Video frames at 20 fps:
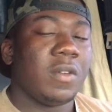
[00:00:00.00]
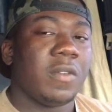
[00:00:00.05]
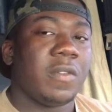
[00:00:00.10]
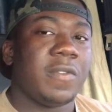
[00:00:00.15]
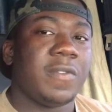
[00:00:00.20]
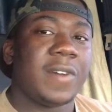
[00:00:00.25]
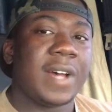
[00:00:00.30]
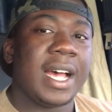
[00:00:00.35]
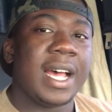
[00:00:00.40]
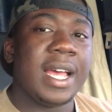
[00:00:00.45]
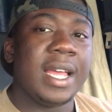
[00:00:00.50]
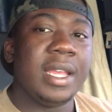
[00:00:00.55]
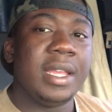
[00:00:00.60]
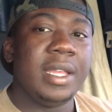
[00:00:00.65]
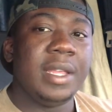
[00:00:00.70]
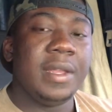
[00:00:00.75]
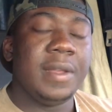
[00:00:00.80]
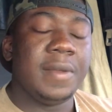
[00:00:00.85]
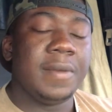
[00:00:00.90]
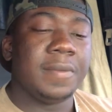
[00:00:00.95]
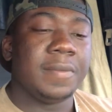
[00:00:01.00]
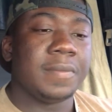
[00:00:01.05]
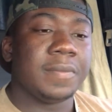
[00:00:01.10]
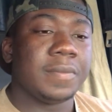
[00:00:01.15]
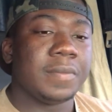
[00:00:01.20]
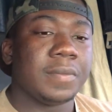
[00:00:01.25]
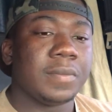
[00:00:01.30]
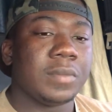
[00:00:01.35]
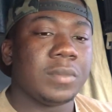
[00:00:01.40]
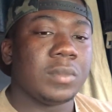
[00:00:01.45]
finding
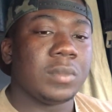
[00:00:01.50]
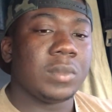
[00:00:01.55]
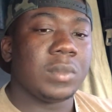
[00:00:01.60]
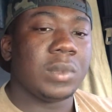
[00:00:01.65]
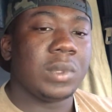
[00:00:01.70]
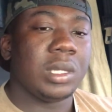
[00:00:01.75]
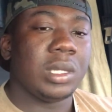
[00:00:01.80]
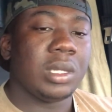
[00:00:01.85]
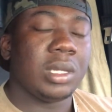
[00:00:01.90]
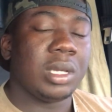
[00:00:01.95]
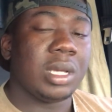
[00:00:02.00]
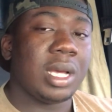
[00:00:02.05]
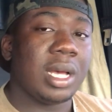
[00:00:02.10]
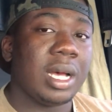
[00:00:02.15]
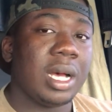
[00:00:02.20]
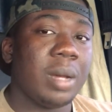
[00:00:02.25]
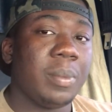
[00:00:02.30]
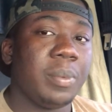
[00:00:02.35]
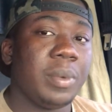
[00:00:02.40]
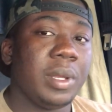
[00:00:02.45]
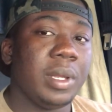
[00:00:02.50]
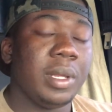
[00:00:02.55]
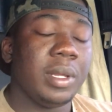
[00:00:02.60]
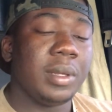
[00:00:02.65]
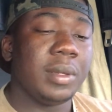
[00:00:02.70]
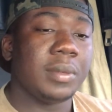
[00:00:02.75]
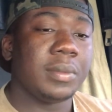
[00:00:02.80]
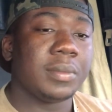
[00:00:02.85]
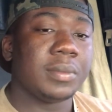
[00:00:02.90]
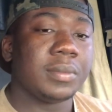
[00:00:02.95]
the company
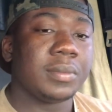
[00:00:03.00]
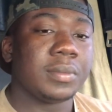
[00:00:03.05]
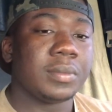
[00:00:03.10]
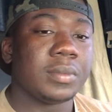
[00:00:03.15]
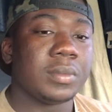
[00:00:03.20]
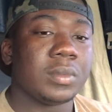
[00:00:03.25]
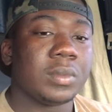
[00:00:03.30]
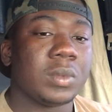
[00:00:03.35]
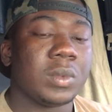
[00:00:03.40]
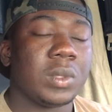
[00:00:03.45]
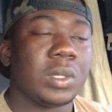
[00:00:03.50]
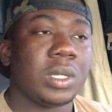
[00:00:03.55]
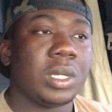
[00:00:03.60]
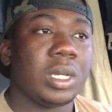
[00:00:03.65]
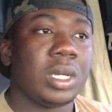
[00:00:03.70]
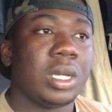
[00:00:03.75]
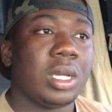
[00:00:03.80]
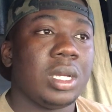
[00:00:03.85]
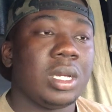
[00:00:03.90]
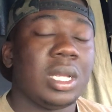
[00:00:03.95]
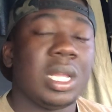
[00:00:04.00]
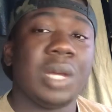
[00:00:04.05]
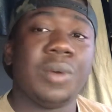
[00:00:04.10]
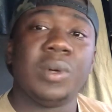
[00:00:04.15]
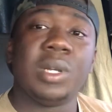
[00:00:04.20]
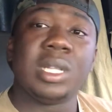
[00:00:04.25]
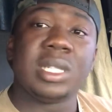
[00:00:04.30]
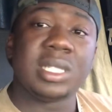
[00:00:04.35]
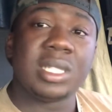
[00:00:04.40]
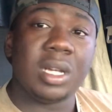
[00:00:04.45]
that
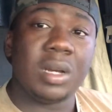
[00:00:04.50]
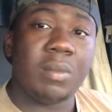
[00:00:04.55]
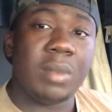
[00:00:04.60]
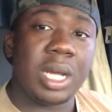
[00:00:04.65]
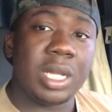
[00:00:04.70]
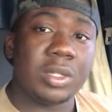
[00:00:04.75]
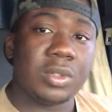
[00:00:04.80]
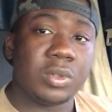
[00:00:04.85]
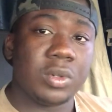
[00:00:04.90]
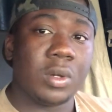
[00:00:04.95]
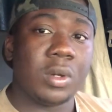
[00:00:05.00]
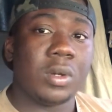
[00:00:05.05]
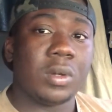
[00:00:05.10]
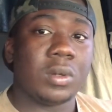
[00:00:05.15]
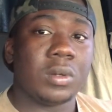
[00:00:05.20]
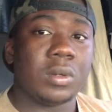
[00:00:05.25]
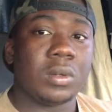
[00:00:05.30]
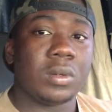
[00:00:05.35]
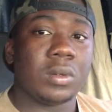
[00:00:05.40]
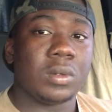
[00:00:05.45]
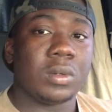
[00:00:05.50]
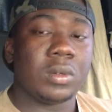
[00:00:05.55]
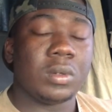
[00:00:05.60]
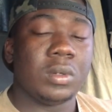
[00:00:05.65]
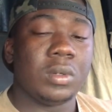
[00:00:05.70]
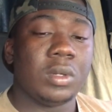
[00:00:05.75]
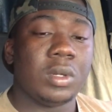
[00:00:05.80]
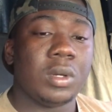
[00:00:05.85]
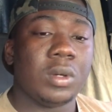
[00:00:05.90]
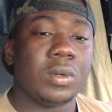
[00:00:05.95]
would accept my truck.
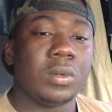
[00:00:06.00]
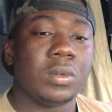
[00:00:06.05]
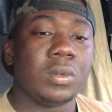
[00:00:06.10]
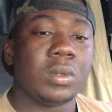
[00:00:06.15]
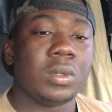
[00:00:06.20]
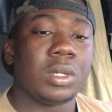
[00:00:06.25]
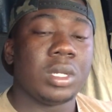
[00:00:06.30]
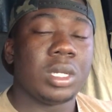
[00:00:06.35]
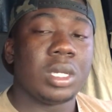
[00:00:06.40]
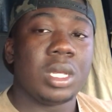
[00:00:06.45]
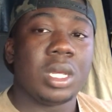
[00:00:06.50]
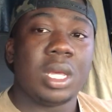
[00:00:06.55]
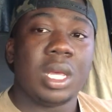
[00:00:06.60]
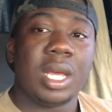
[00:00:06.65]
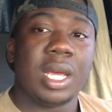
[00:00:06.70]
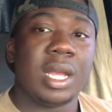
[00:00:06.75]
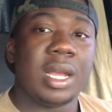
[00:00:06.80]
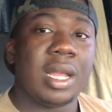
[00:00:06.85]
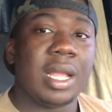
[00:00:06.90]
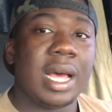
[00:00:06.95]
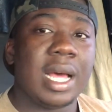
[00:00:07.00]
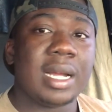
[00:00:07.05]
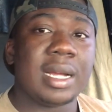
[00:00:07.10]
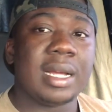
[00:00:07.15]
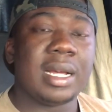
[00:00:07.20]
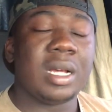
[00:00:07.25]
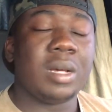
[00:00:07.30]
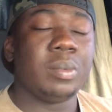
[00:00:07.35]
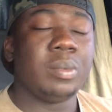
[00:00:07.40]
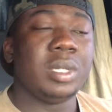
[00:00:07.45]
You know, and a lot of
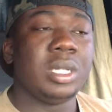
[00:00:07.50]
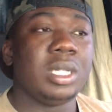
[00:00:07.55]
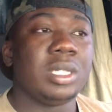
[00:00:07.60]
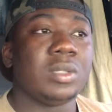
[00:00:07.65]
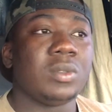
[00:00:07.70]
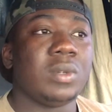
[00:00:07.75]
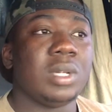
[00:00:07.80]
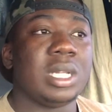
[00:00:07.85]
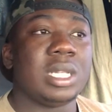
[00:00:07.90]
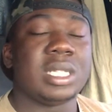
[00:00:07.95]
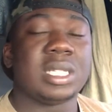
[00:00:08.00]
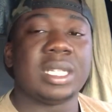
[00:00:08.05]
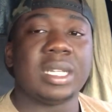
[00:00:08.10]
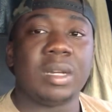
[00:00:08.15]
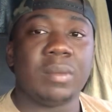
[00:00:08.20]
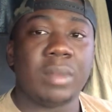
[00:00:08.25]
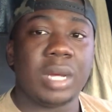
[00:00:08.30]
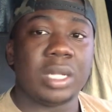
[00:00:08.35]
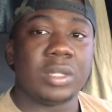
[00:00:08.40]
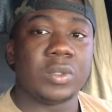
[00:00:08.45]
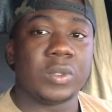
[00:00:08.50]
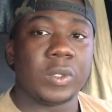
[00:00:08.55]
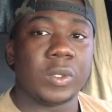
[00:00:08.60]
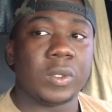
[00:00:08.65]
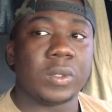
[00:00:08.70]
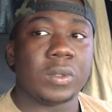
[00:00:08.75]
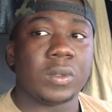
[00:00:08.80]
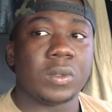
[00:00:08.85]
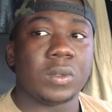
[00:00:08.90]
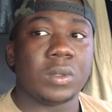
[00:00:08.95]
companies wouldn't accept my truck
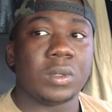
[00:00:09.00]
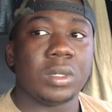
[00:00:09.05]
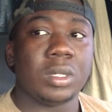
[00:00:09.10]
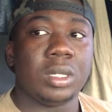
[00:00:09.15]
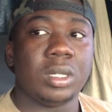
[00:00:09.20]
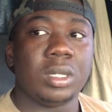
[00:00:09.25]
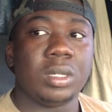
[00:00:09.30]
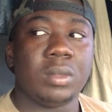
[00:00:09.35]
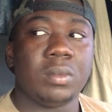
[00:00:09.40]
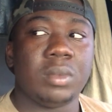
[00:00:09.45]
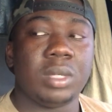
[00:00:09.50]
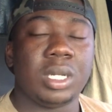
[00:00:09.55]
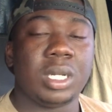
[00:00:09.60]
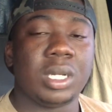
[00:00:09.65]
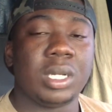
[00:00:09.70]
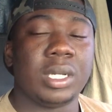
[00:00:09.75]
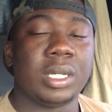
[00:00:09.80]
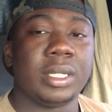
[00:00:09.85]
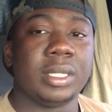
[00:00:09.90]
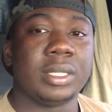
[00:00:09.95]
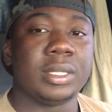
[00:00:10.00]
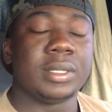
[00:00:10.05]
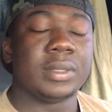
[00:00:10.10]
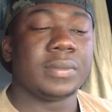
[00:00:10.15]
because